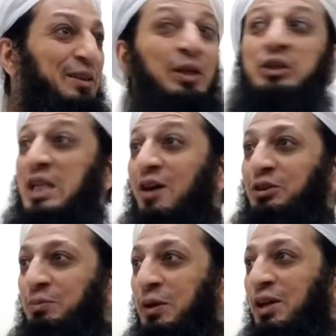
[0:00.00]
It
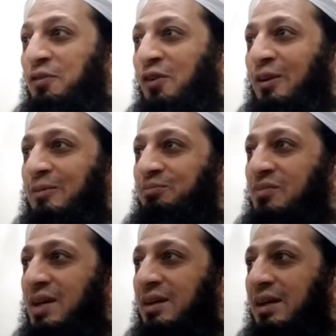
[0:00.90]
sounds beautiful.
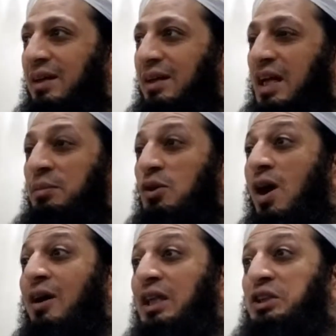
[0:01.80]
Let me go
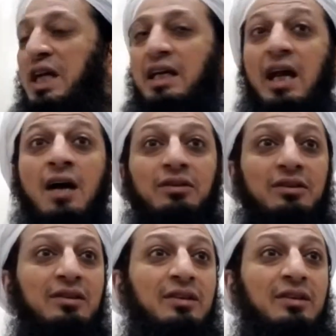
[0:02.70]
out and check it out.